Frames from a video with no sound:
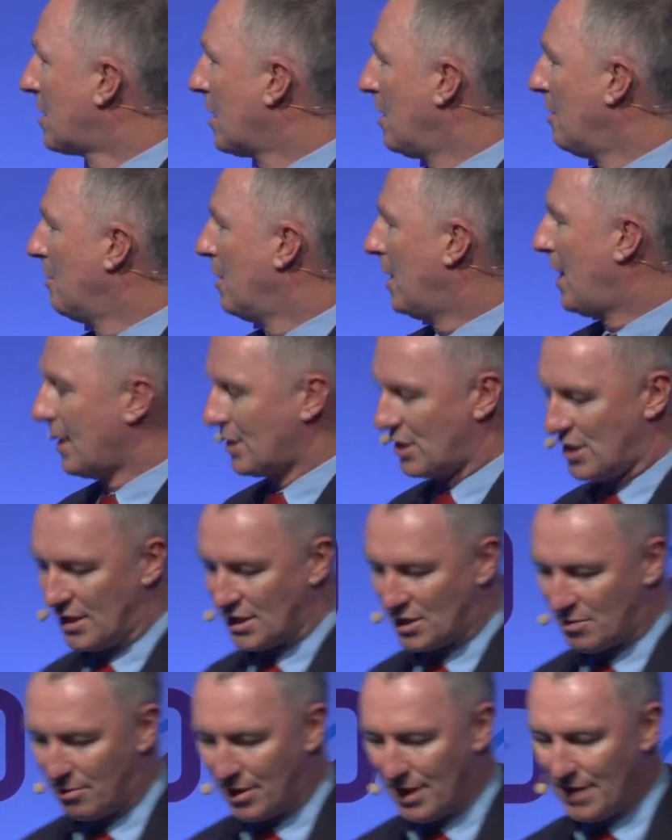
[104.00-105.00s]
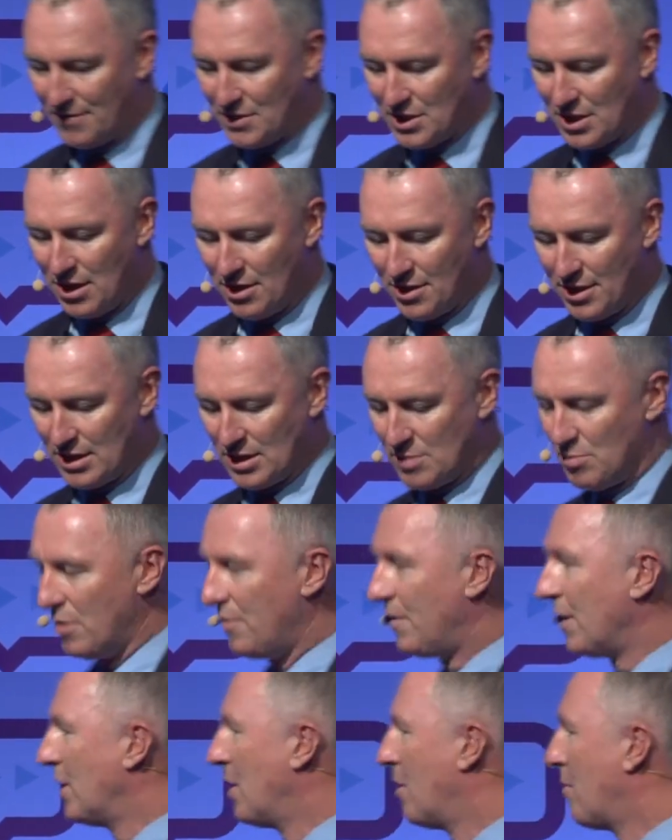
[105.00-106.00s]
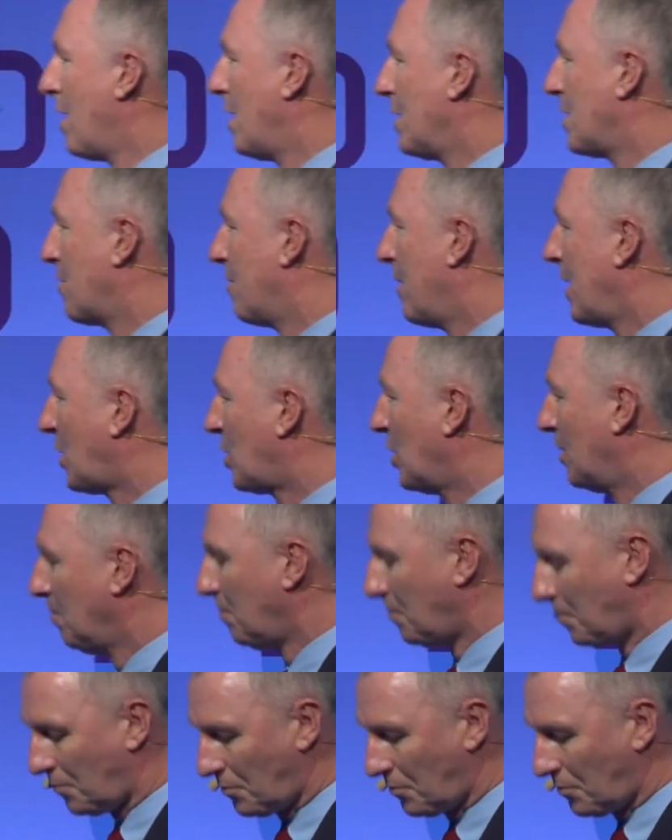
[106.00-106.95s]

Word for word: So actually it's a relief to know that it's moving in the right direction.